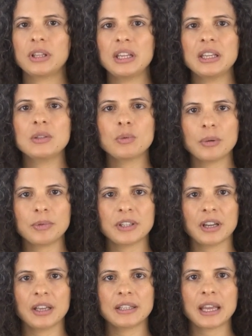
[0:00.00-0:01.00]
These
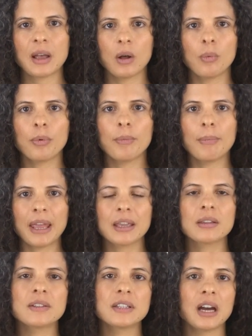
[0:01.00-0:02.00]
websites help
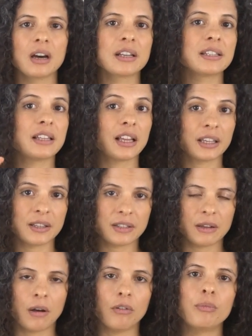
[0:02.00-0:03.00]
makers and artists like
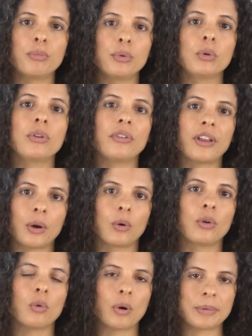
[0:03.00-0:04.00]
yourself build their
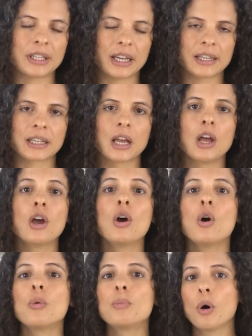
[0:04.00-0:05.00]
own website.
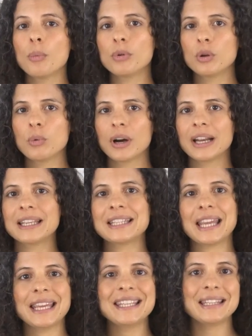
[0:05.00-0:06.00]
A popular one is
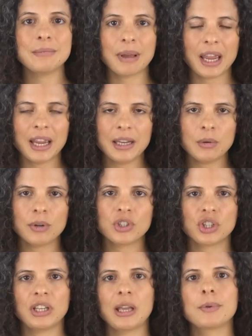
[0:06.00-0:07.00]
IndieMade, which
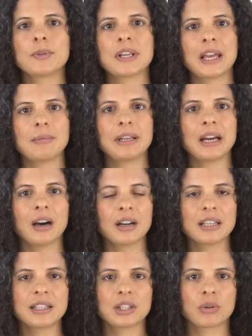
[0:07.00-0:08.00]
enables handmade
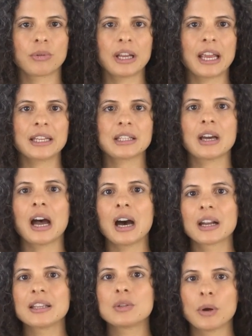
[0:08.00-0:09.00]
artists to create an
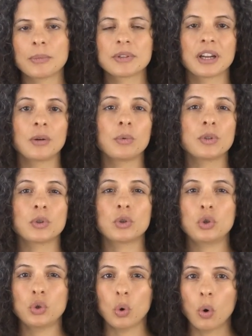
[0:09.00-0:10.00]
artist website with a
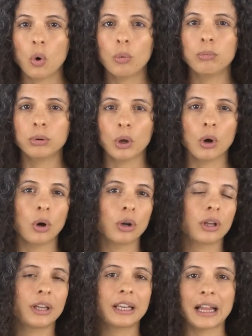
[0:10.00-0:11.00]
store,
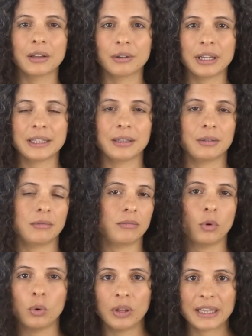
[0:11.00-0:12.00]
blog, galleries, and
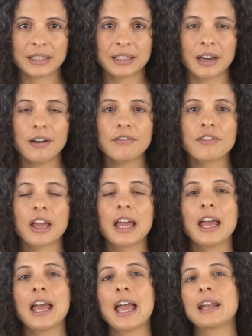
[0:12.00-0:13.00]
all that stuff.
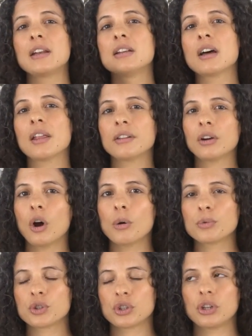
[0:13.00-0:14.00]
And another
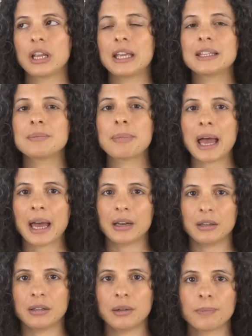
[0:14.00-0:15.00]
option is
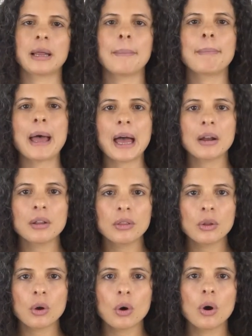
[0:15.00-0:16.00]
Pattern. Now, Pattern
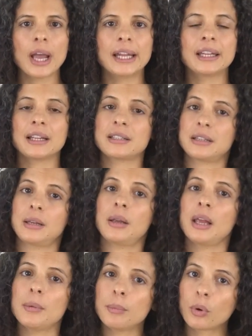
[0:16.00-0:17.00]
though, and that's an
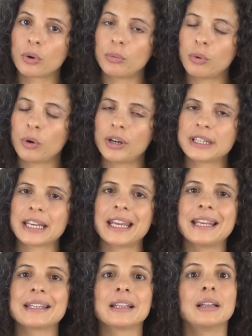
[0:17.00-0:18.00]
important point,
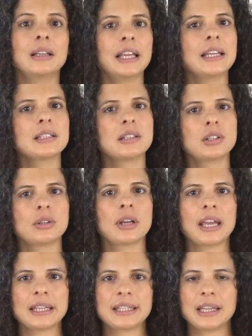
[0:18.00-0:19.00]
is linked to
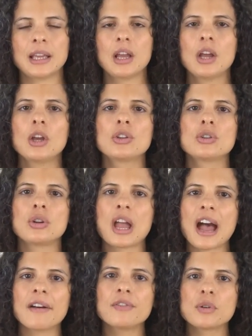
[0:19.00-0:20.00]
Etsy. So you
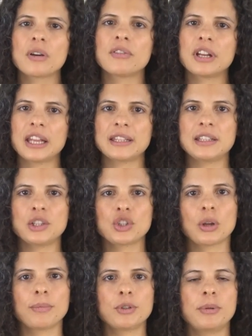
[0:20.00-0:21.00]
have to have an Etsy
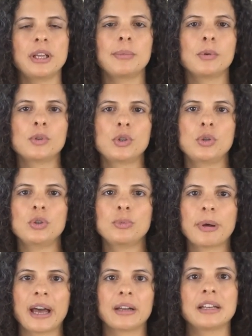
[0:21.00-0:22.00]
shop to be able to use
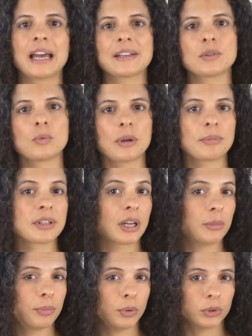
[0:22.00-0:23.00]
Pattern as a
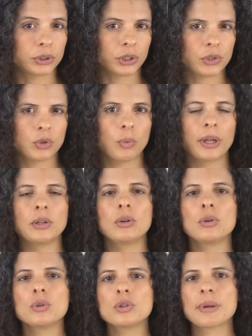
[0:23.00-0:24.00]
website builder. So when you
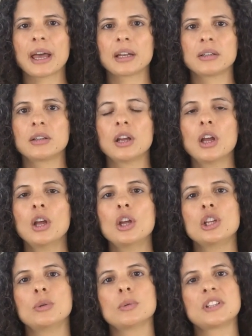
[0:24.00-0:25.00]
use Pattern,
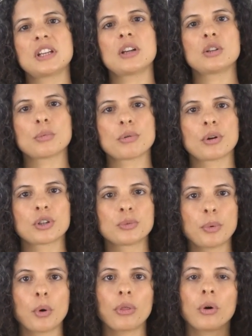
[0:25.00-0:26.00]
you will sell your products
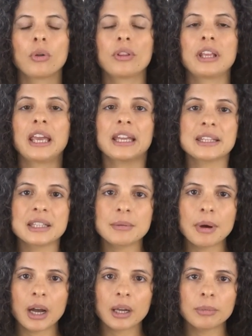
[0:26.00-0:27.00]
both on the Etsy
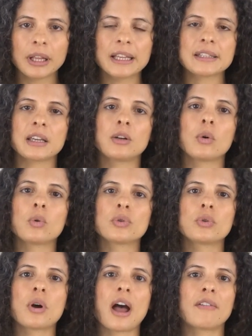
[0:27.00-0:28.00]
marketplace and
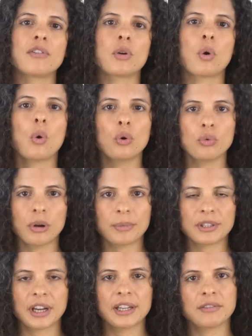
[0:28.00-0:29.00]
also have your own
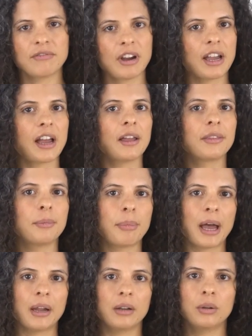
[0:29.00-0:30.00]
website via the
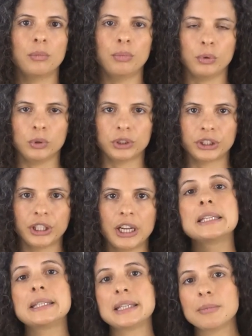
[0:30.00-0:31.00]
Pattern builder.
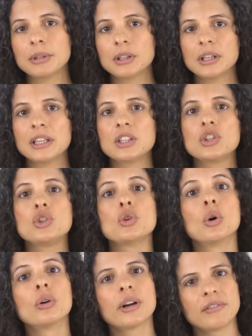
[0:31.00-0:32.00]
Similarly,
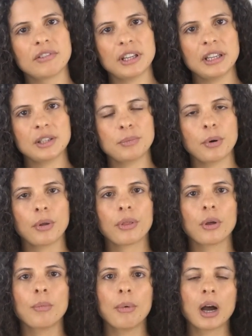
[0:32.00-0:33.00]
Store Envy is both
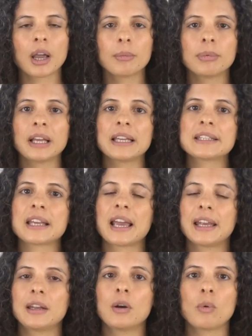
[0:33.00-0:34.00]
a marketplace
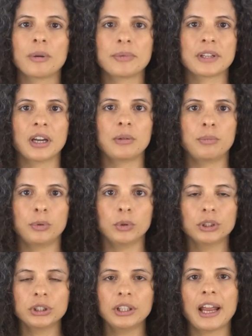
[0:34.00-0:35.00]
and a website builder.